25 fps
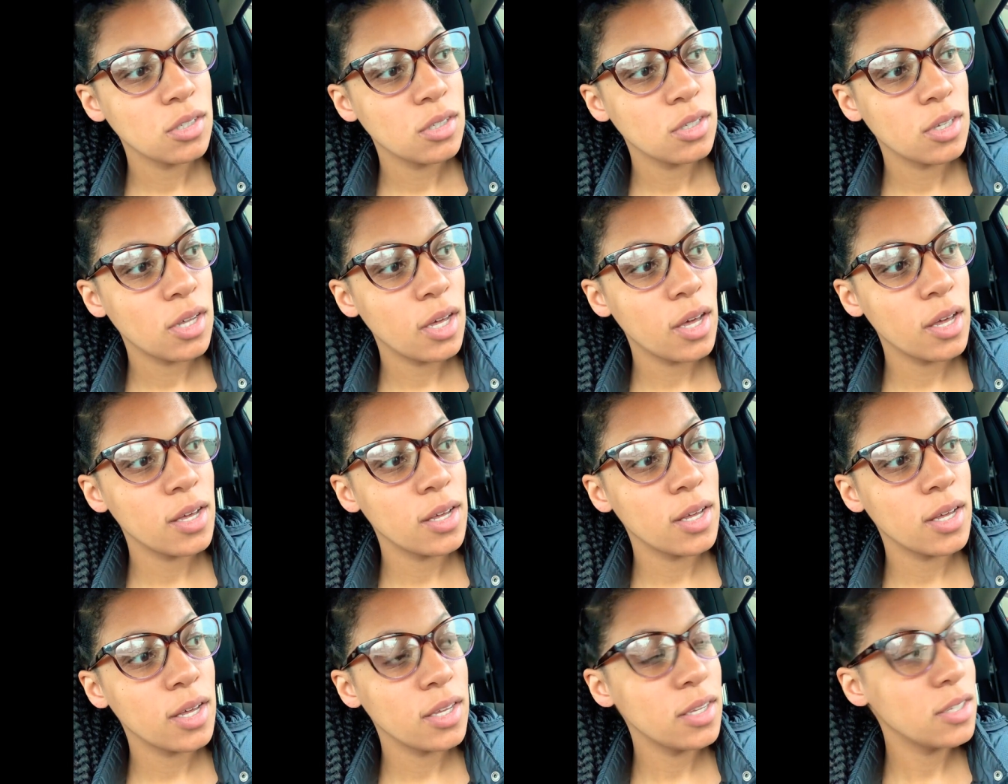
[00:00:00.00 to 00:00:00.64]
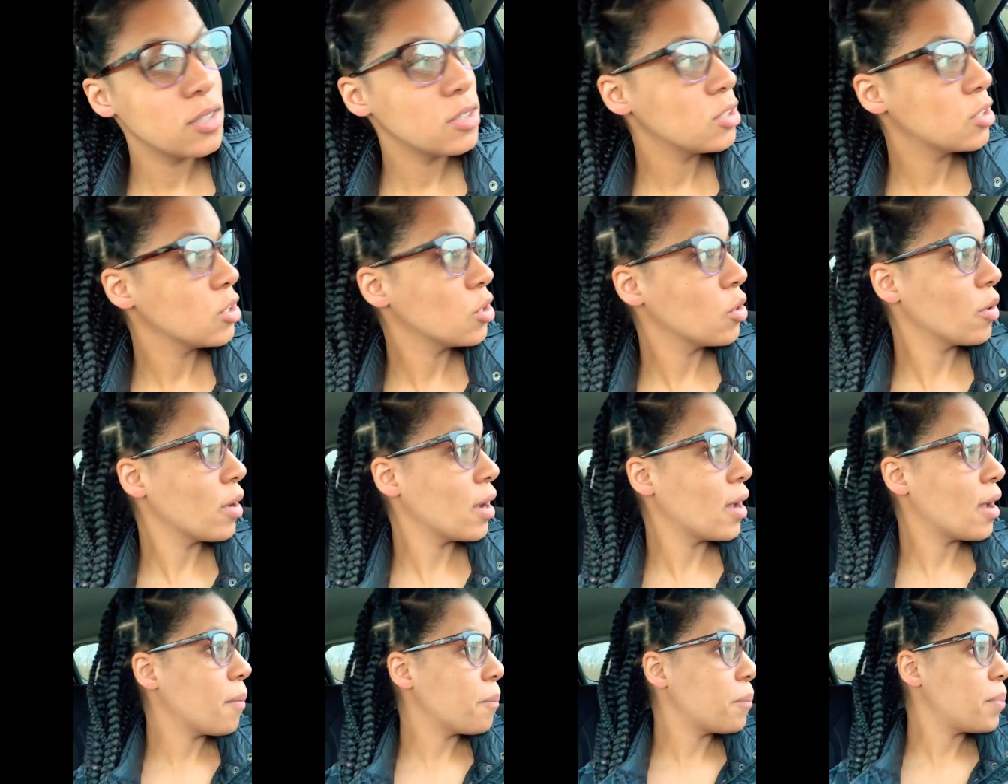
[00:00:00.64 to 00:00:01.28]

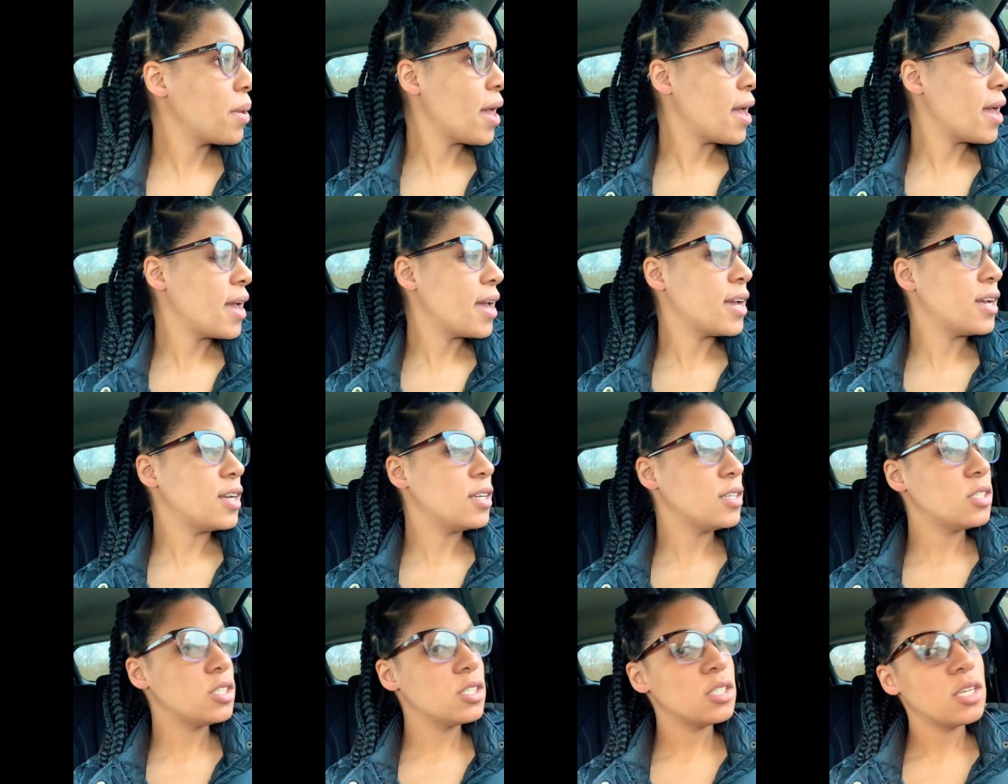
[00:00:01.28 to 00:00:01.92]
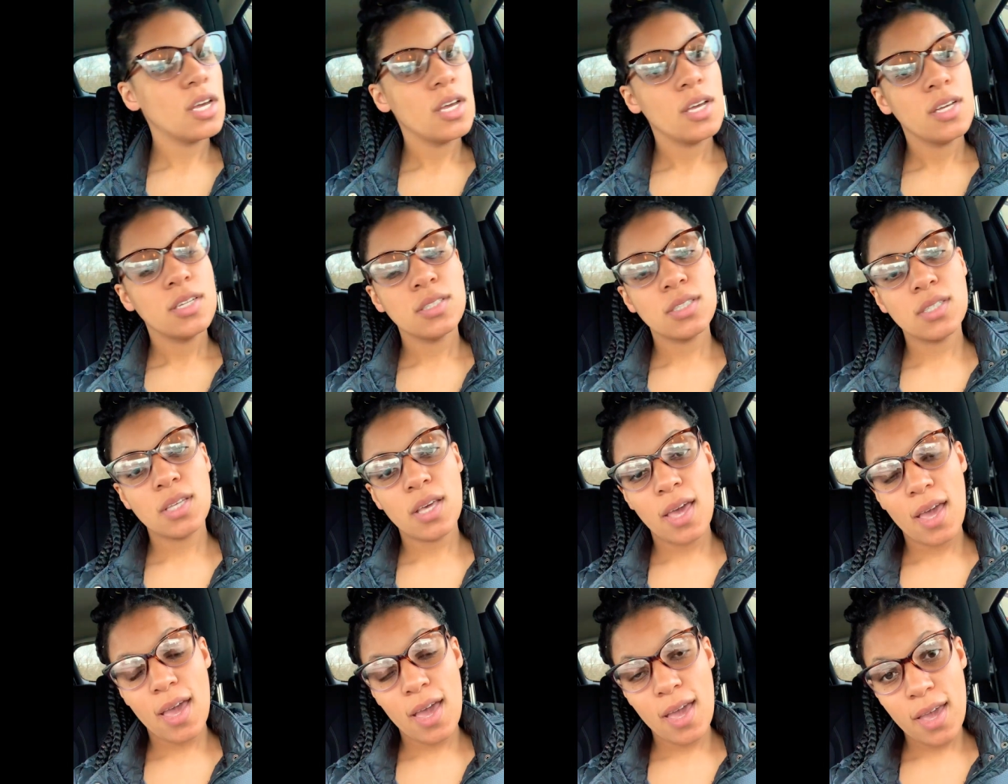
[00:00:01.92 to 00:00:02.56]
Instagram page
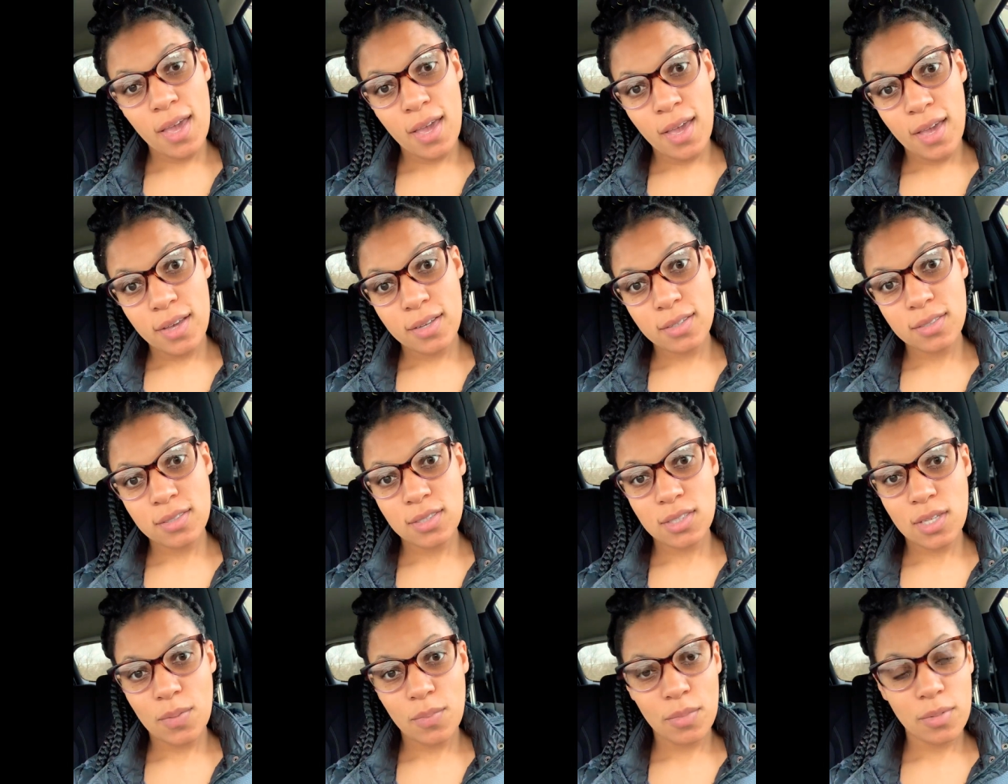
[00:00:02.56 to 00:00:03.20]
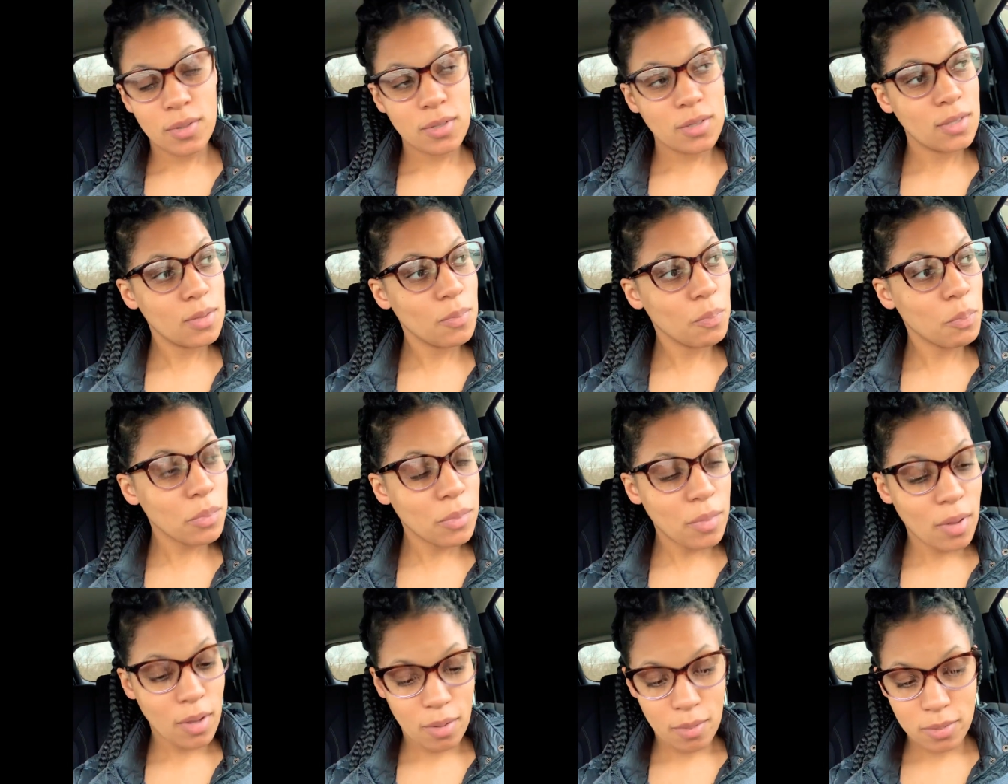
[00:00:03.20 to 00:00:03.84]
to ask some of
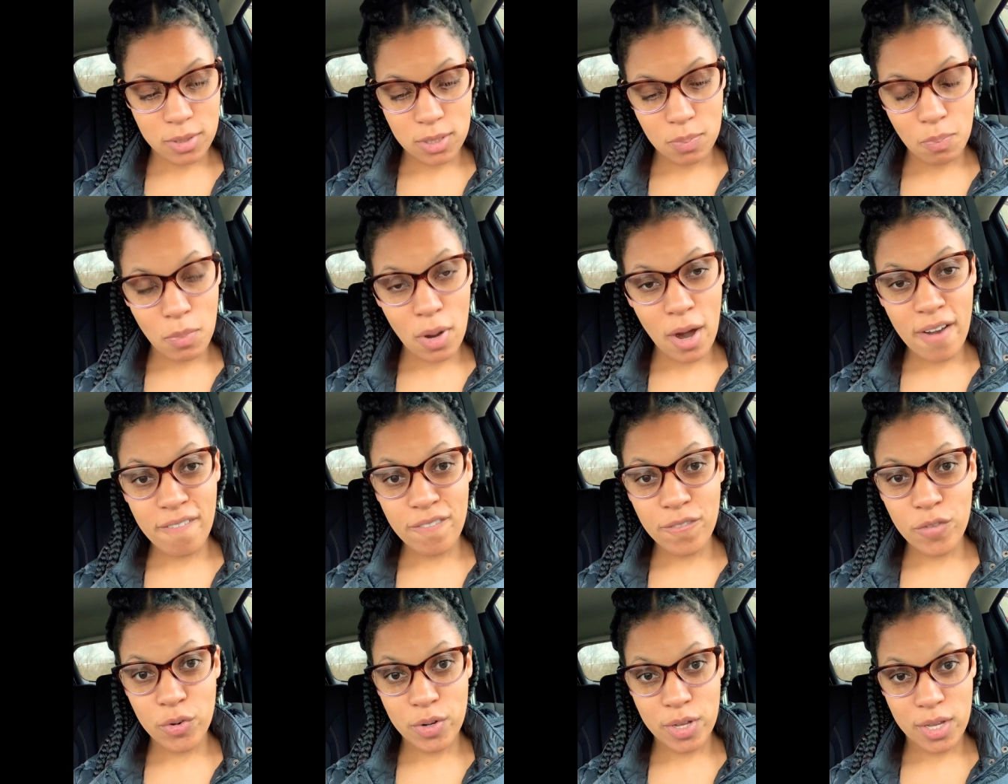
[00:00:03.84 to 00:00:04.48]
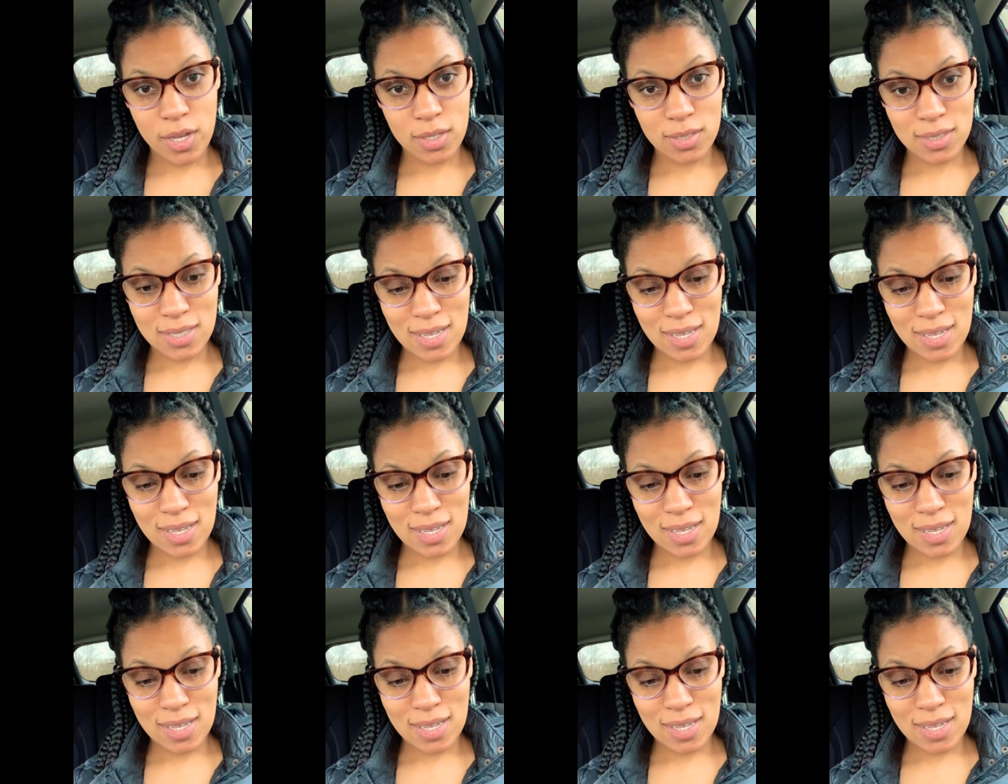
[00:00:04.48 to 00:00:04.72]
the smart friends.